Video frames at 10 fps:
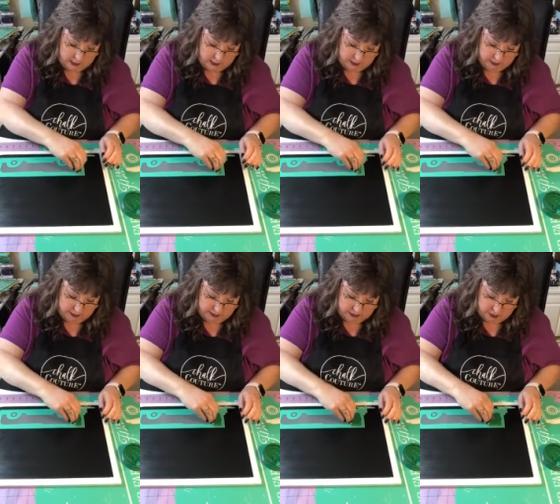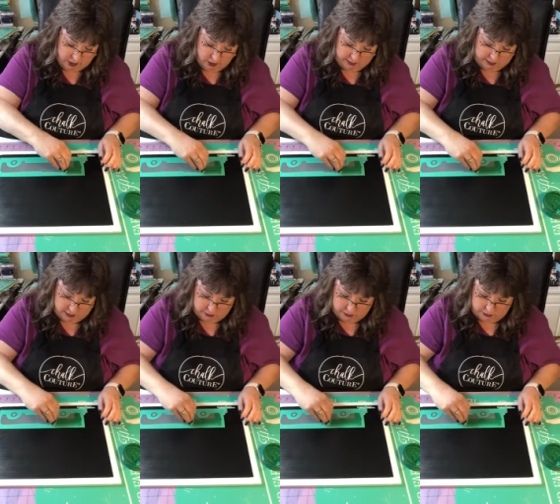And I always,
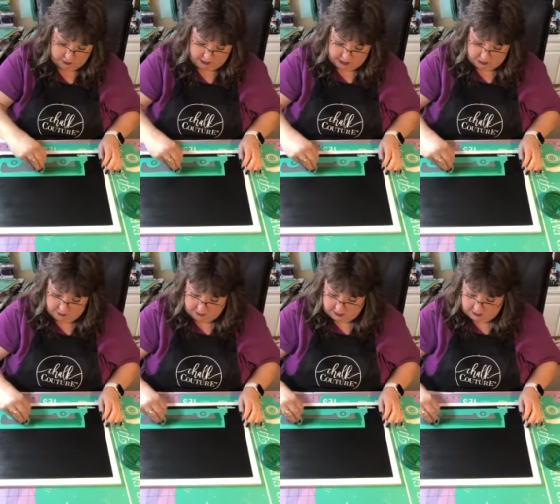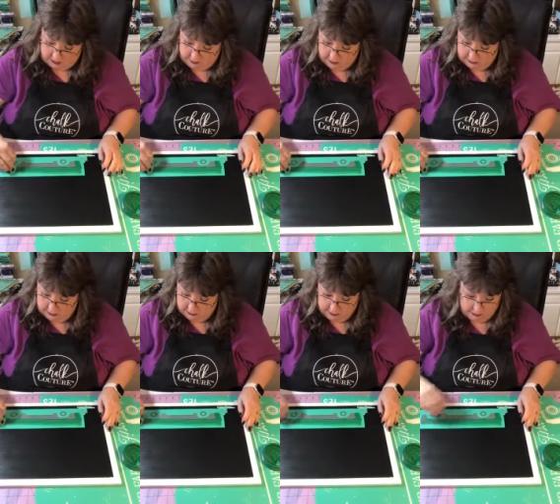always use too much, but I'm just gonna pull
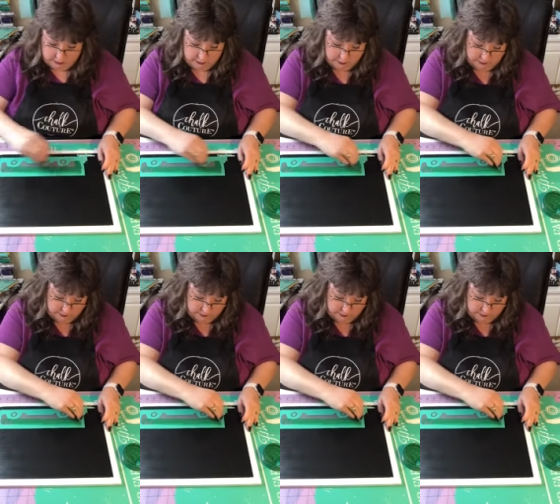it through